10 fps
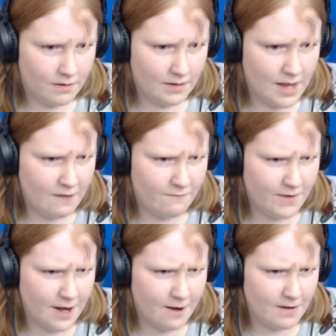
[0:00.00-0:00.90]
Not
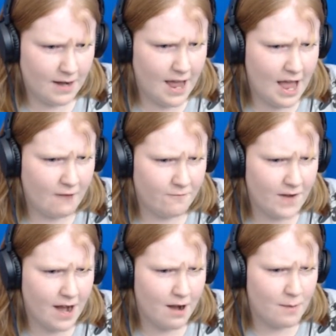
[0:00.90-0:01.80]
fair, not
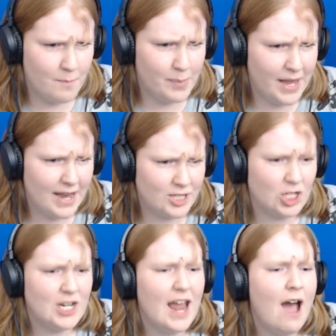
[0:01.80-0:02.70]
fair, bitch!
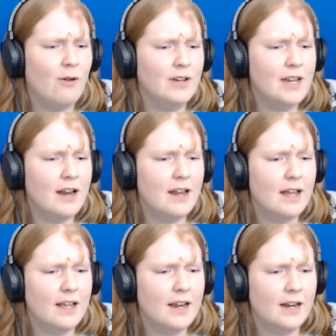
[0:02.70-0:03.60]
No! No, no,
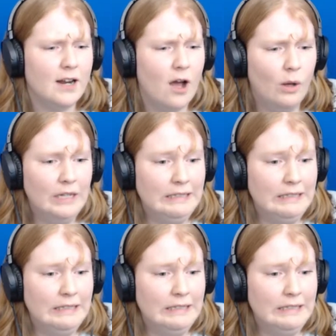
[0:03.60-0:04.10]
no, no, no, no, no!